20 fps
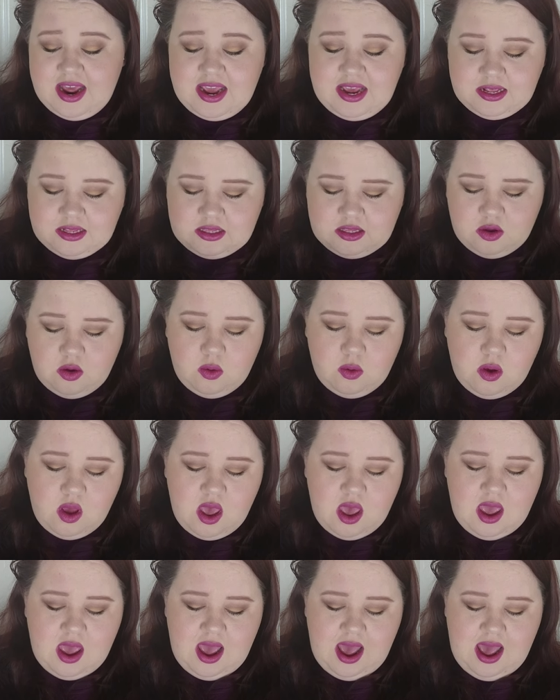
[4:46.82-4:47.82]
night so
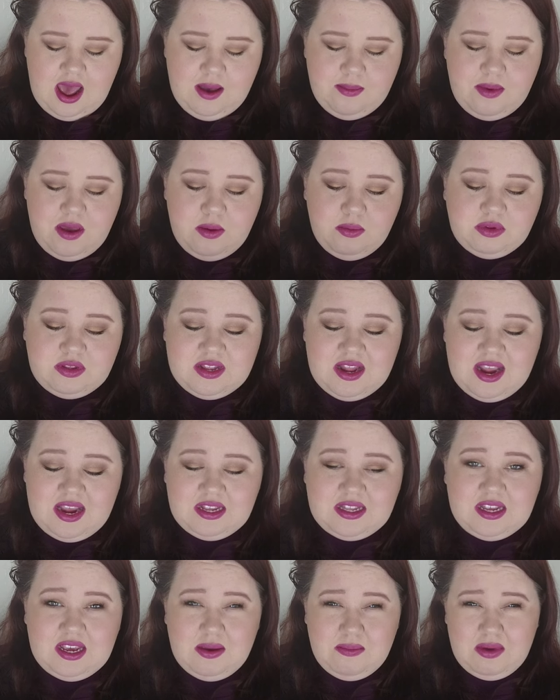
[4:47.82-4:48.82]
um, it was
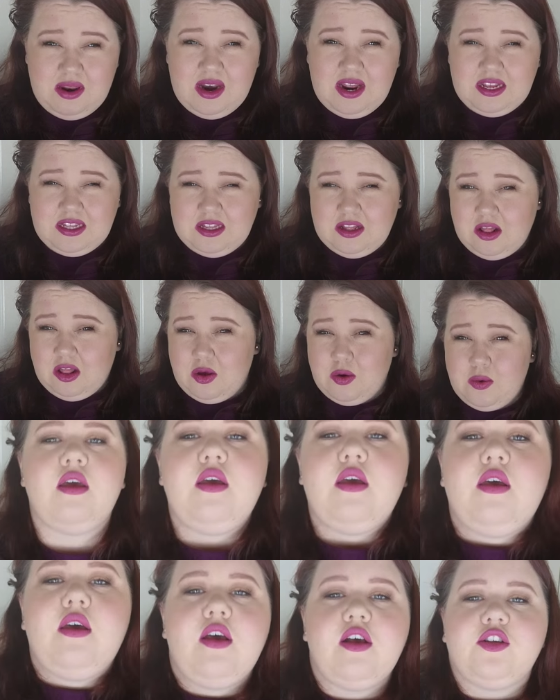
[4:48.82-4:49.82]
nice it gave me a nice glow
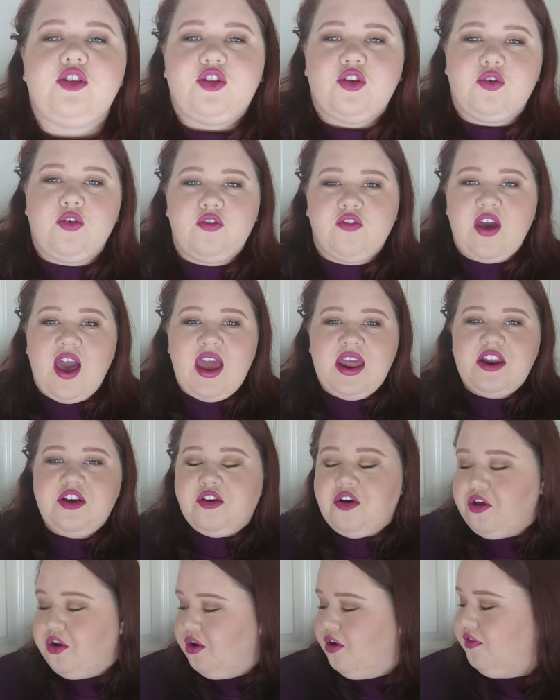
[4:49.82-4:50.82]
so I've kind of
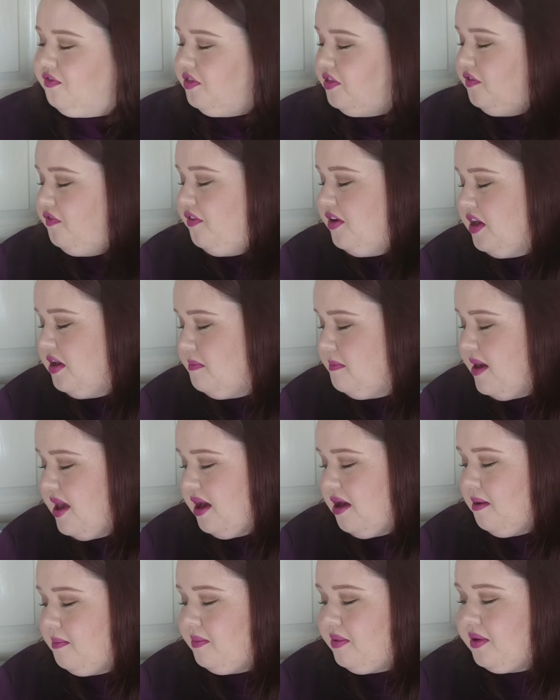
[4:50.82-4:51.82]
gone off the Freedom
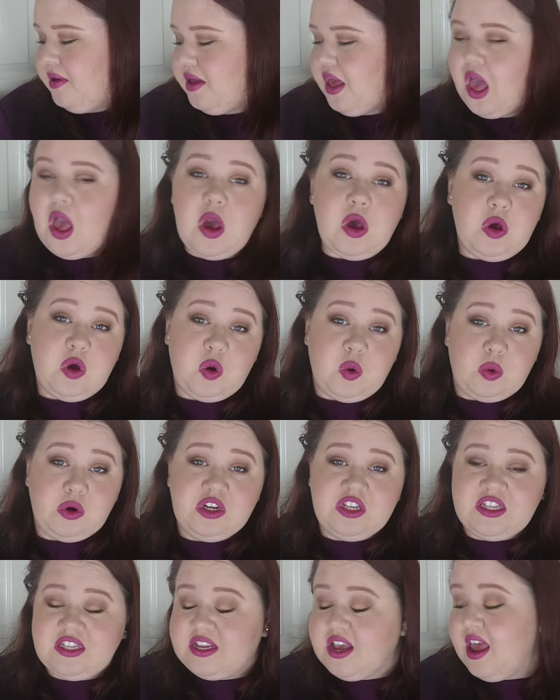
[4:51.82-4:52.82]
Makeup
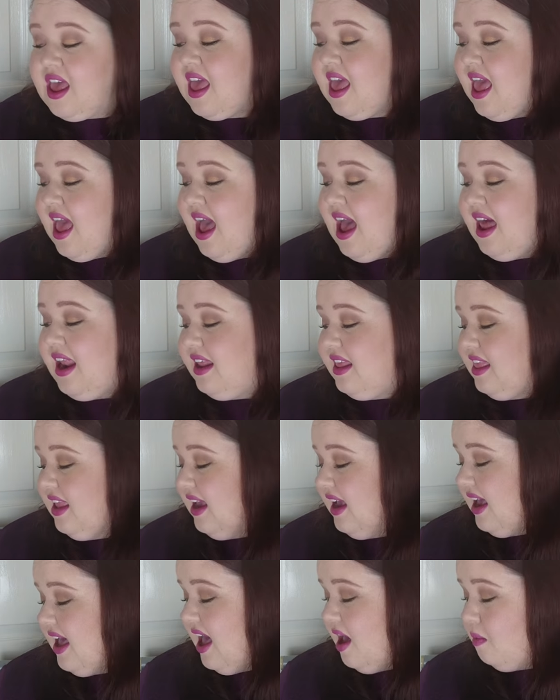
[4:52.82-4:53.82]
course and I
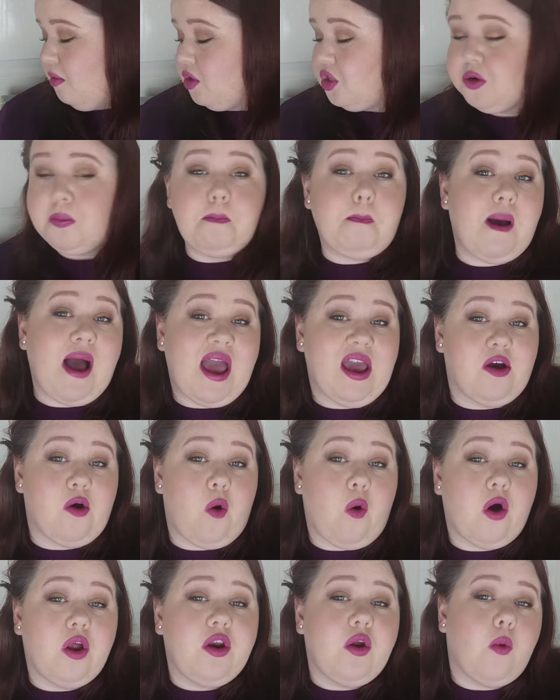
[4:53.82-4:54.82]
think I will jump back
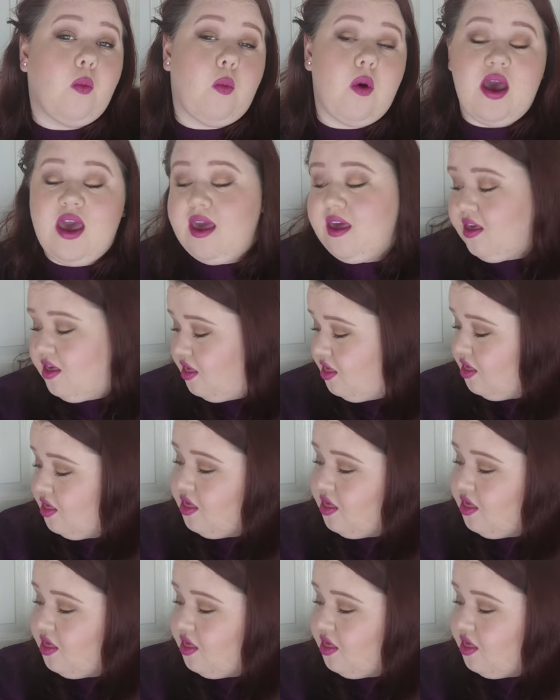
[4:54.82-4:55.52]
on with